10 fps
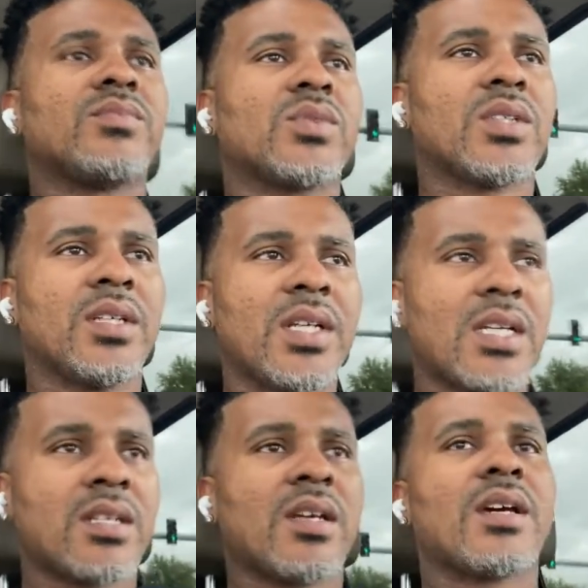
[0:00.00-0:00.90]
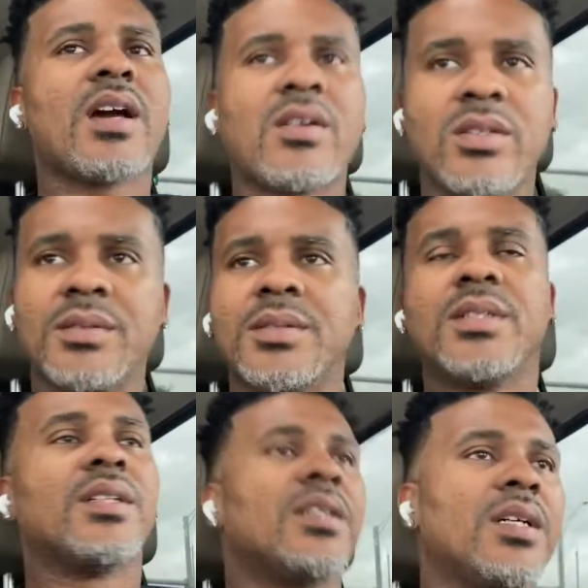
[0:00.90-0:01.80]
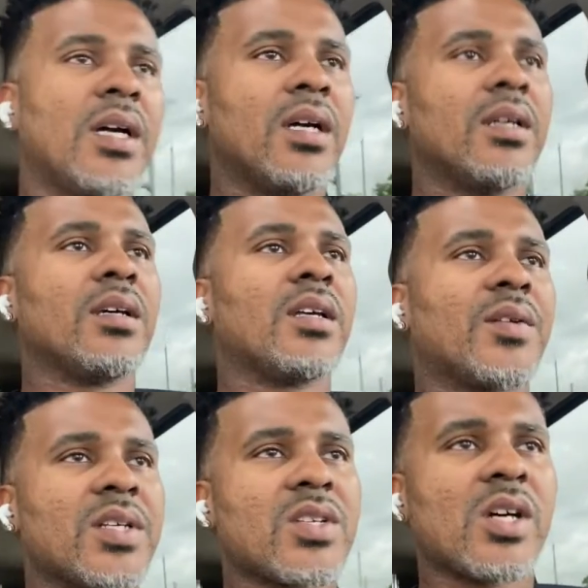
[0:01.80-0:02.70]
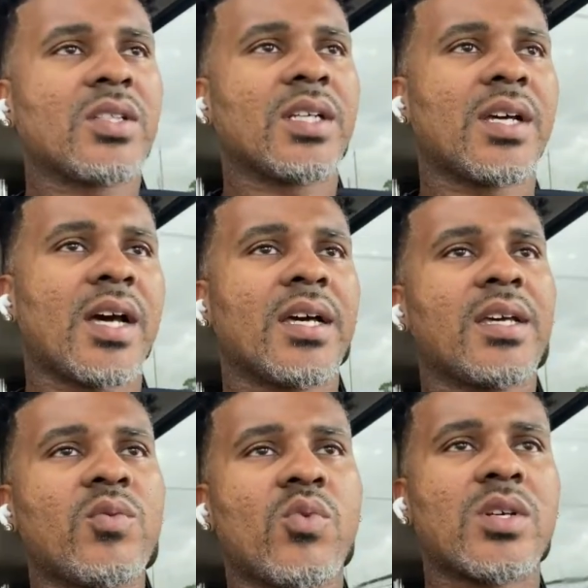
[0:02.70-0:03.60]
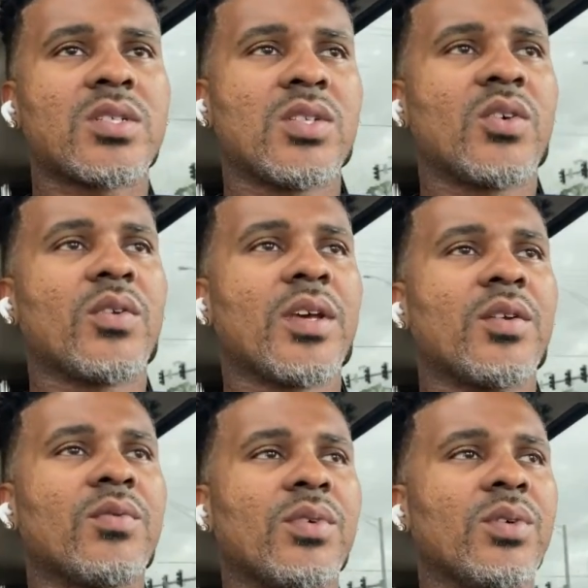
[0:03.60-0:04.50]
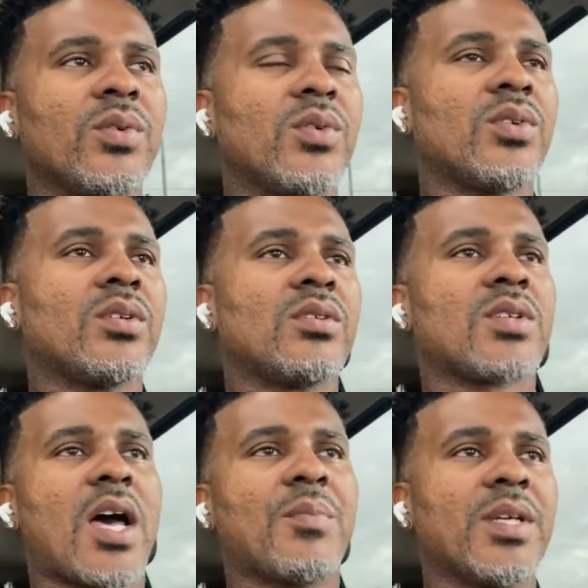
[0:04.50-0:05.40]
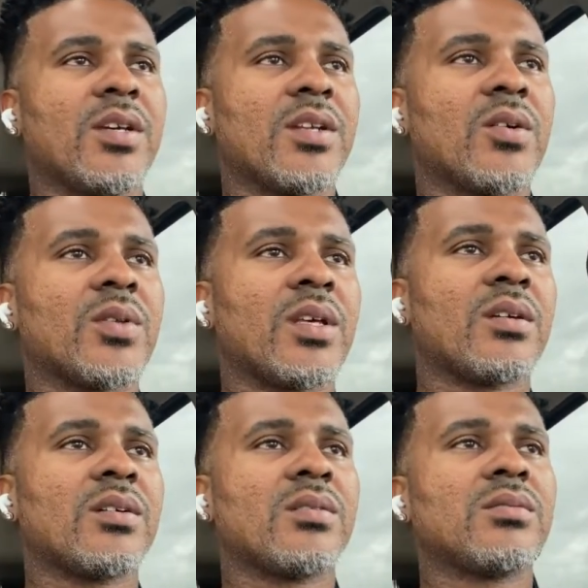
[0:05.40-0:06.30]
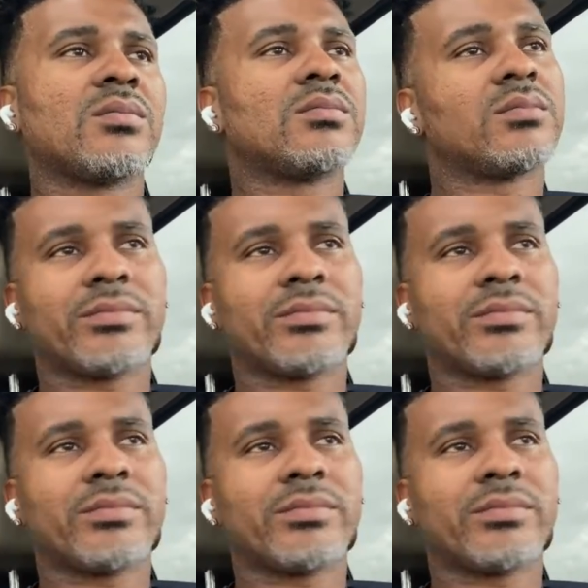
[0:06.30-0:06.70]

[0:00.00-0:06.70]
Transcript: And then after that, I gotta help this other guy. He wants to do an interview. So I'll be getting over him.